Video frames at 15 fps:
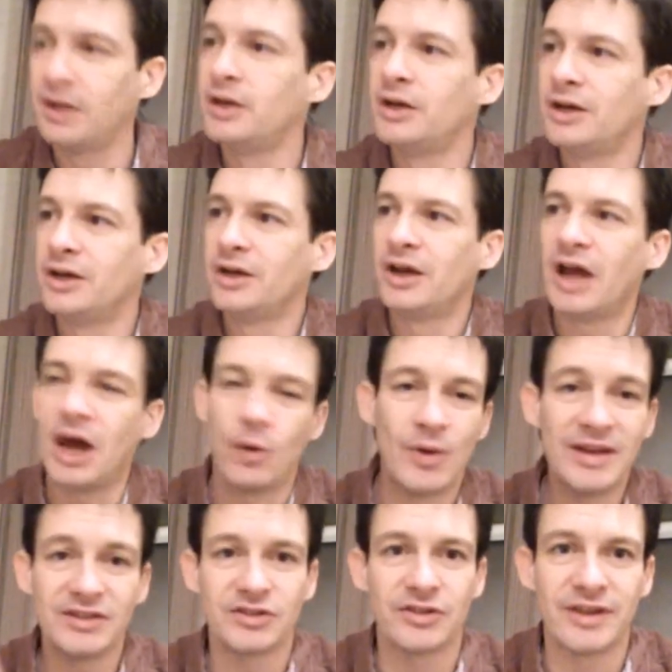I went to that
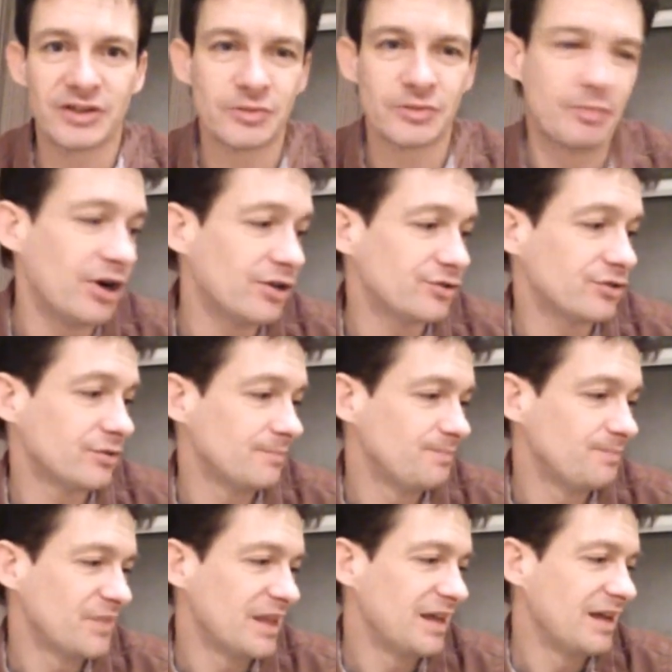spot
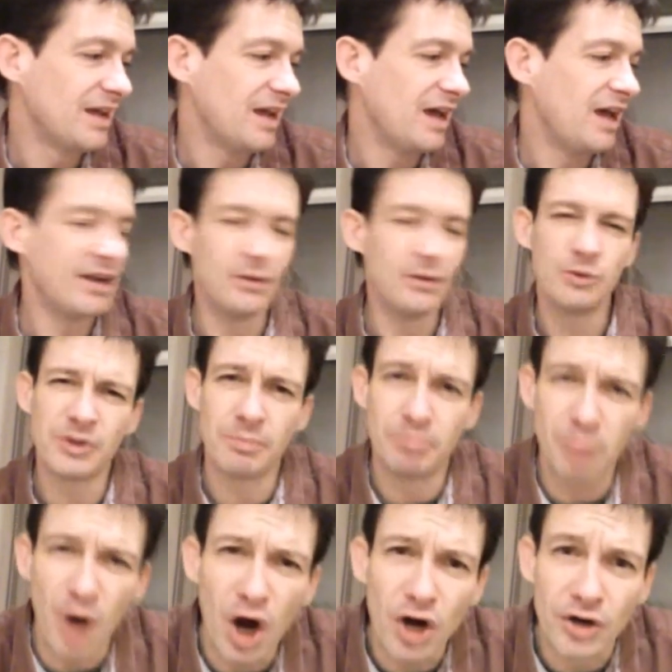and it was a
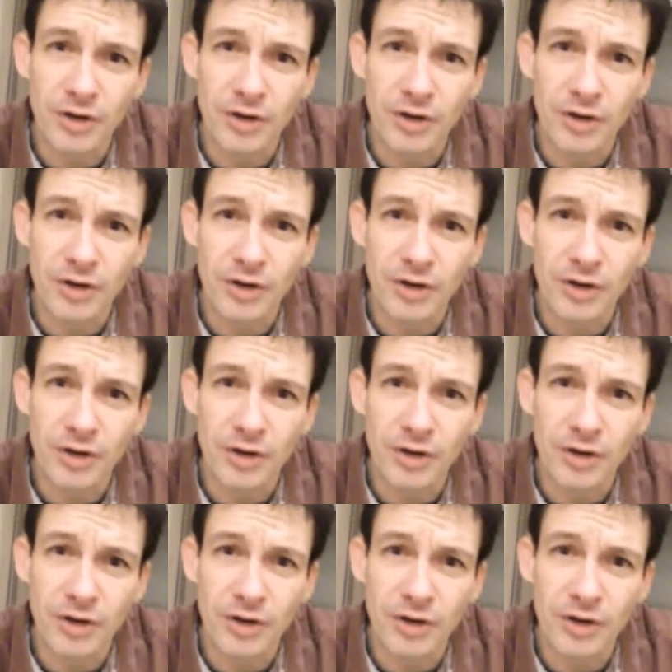bog.